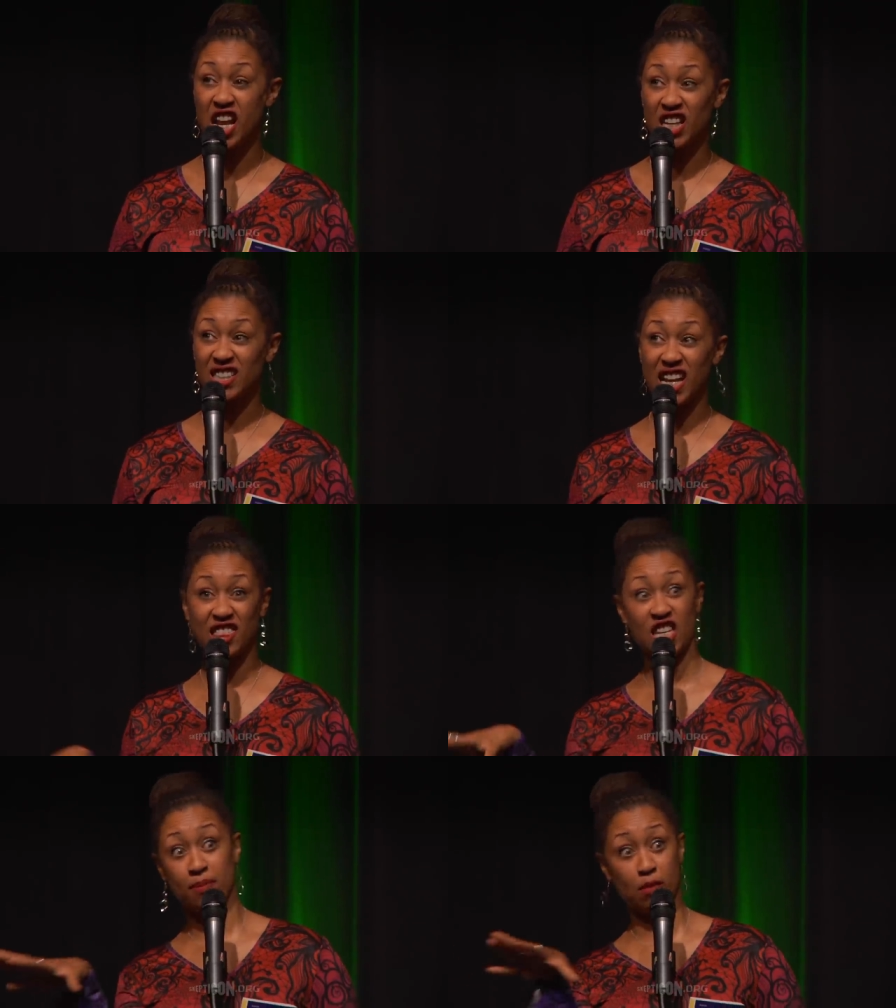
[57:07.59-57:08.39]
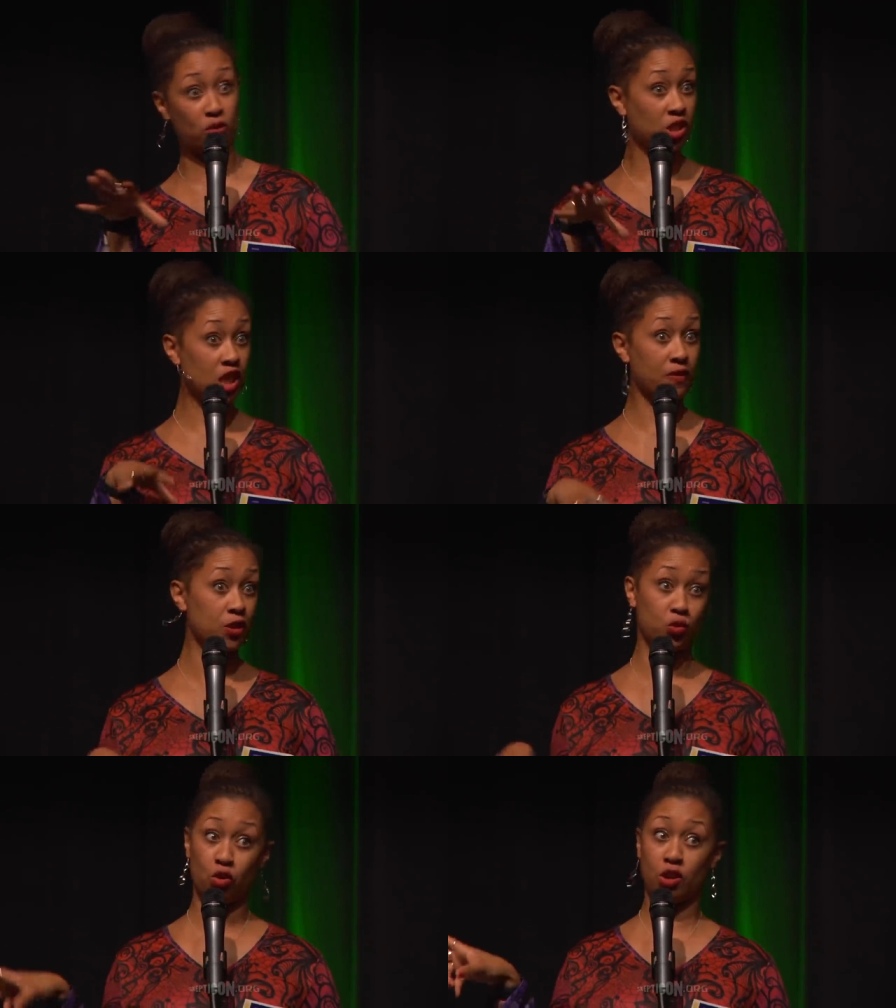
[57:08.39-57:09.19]
yeah, because I think most of
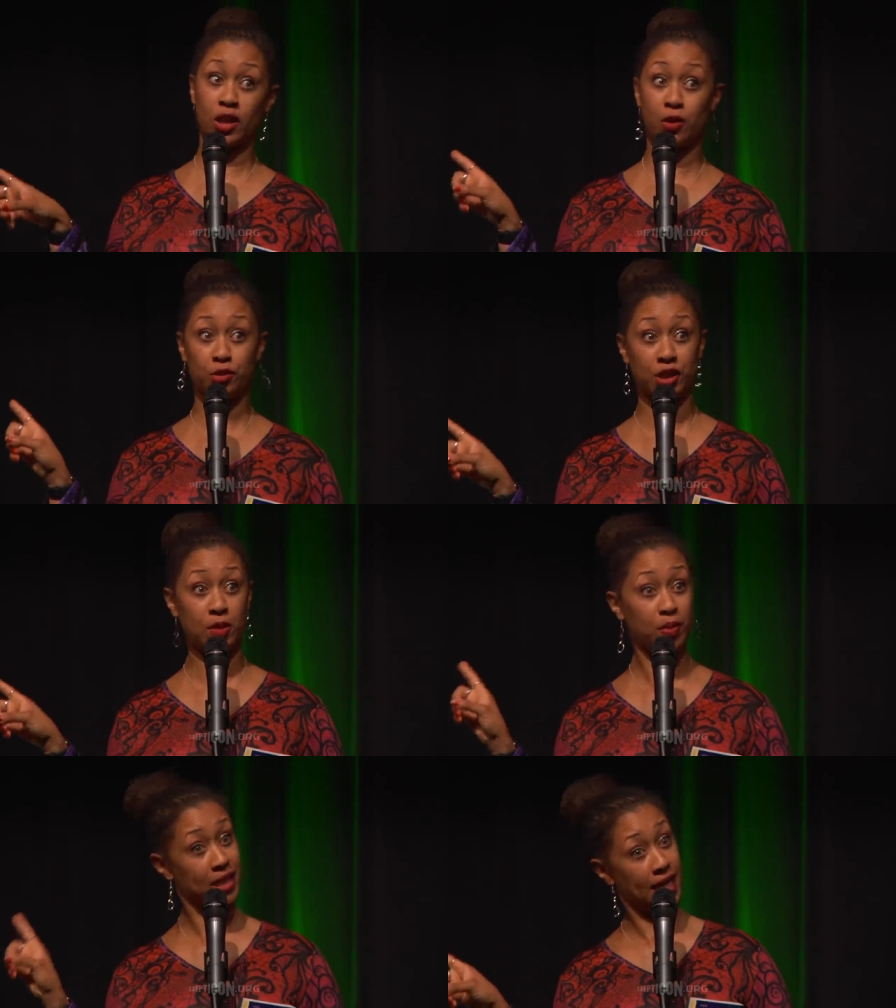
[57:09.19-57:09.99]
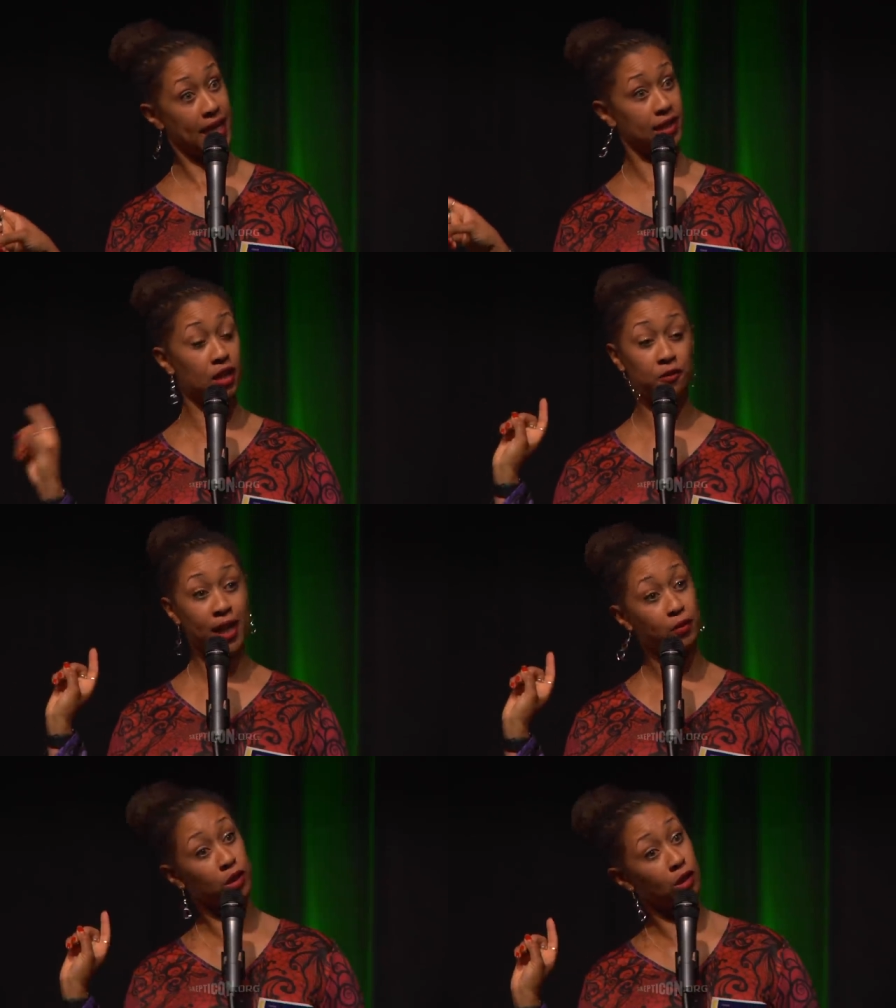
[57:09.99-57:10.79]
us work like we're deep in debt, love
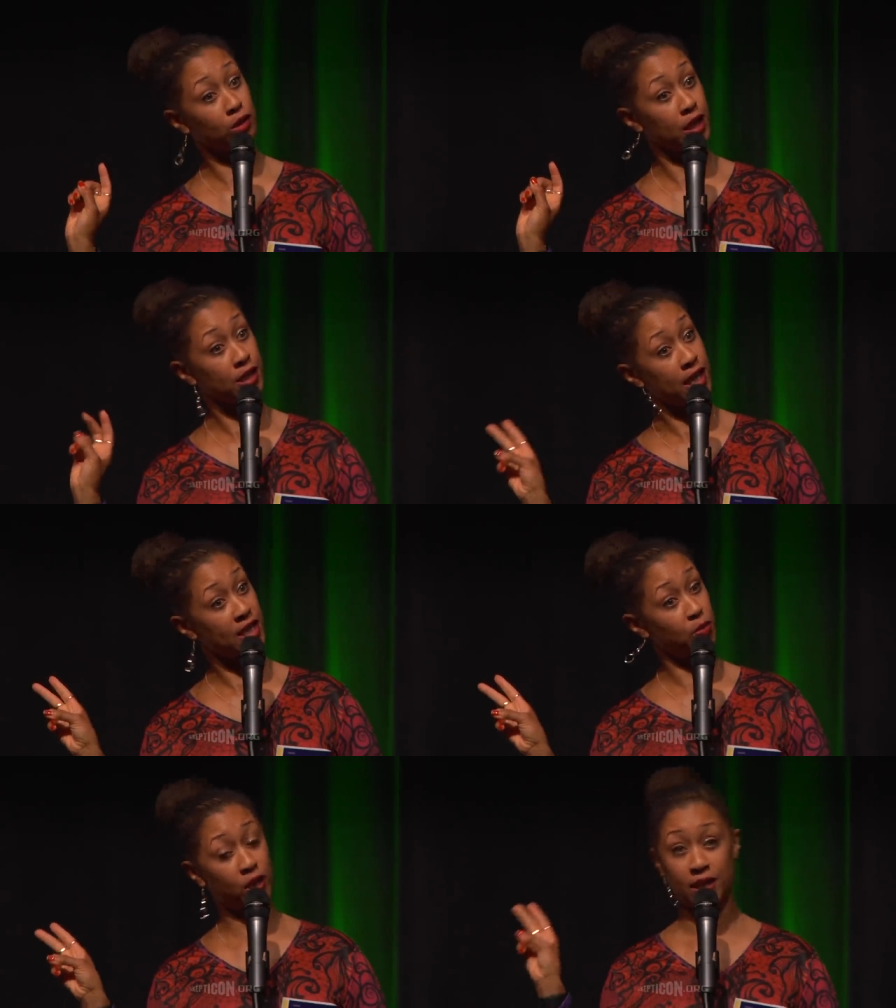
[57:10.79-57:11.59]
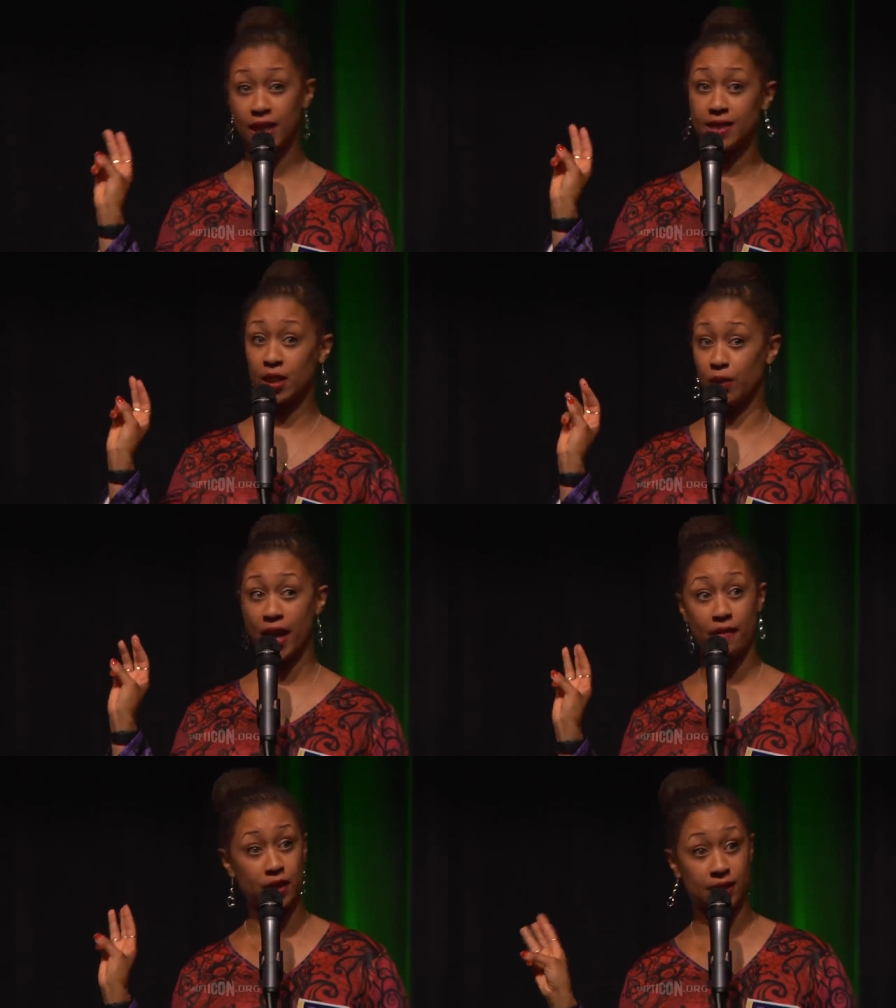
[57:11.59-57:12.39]
like we're lonely and desperate, and dance like we're
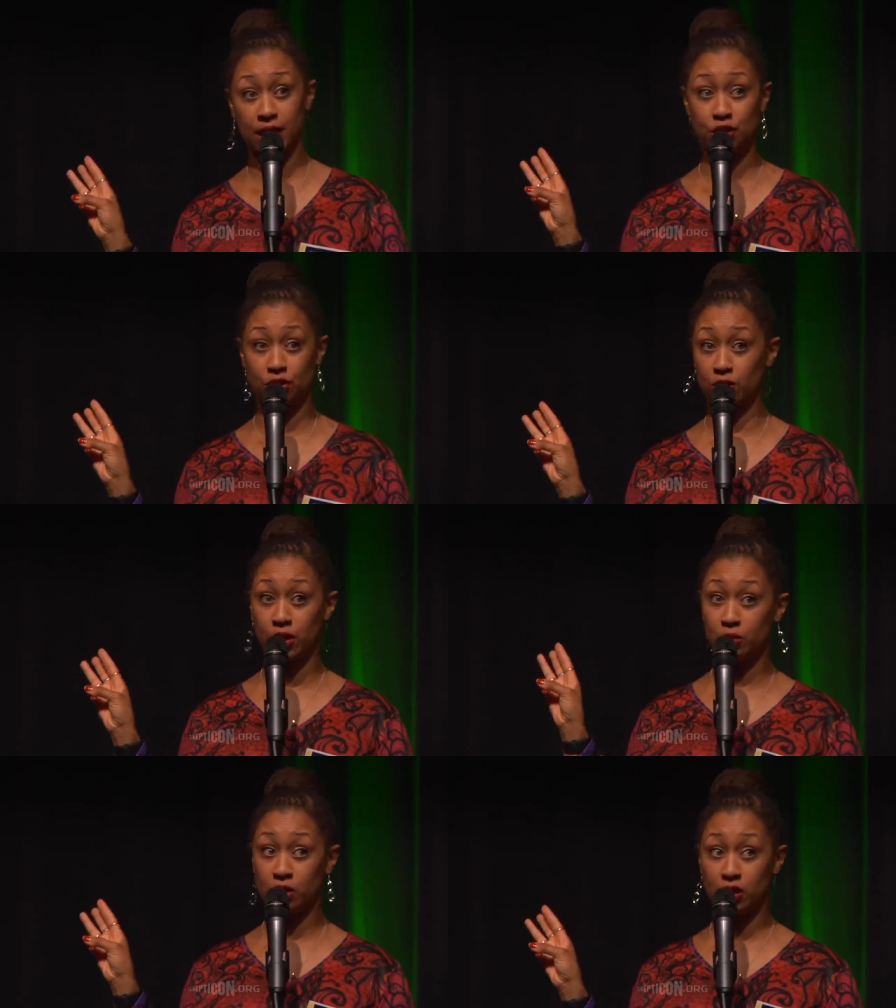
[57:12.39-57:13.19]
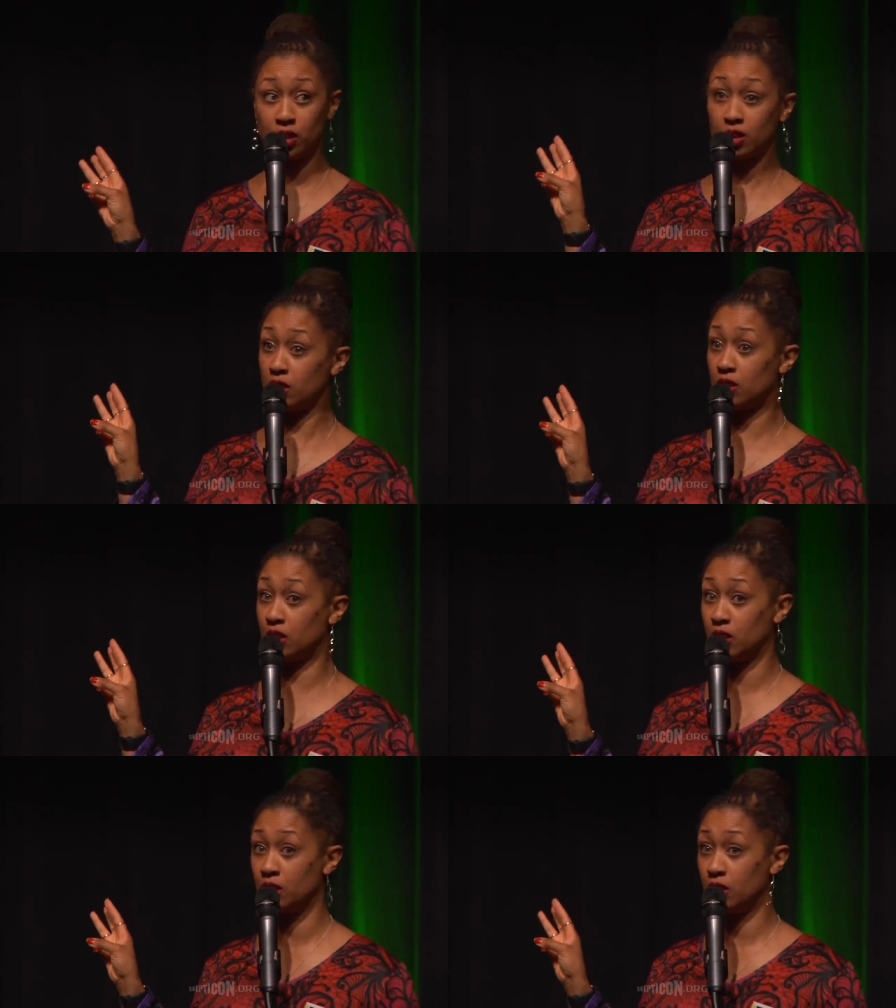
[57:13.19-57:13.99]
having a seizure. Like,
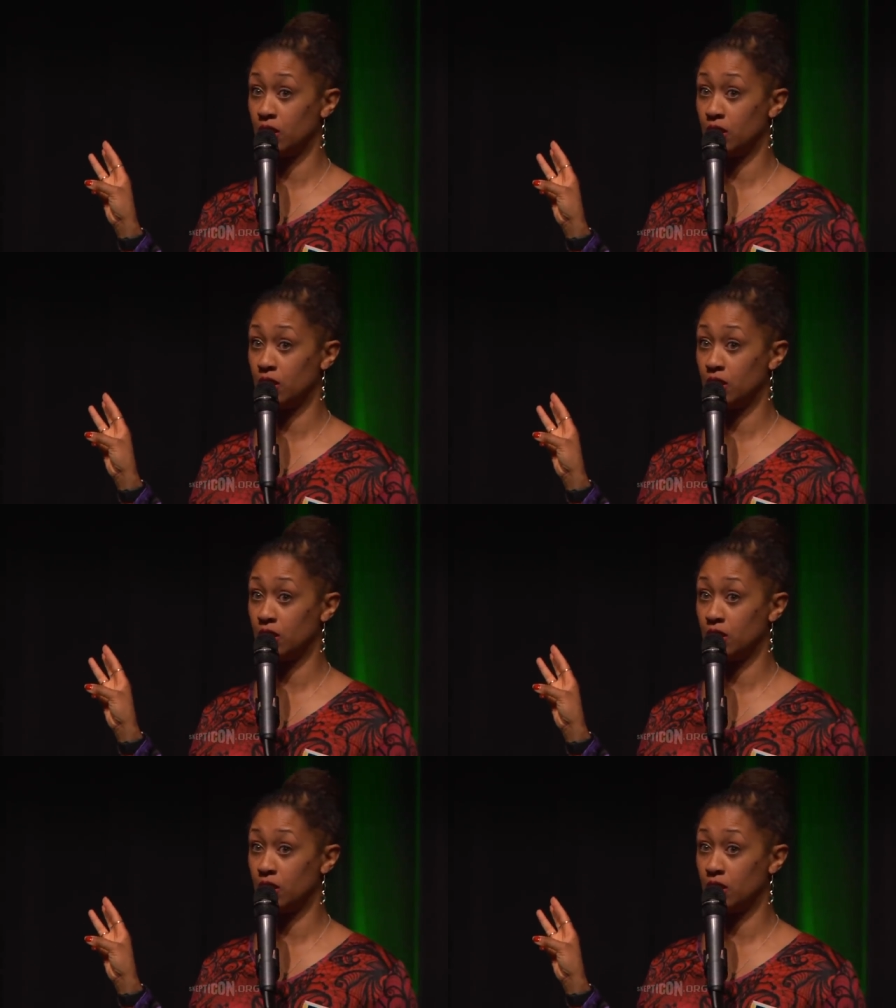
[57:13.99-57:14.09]
what?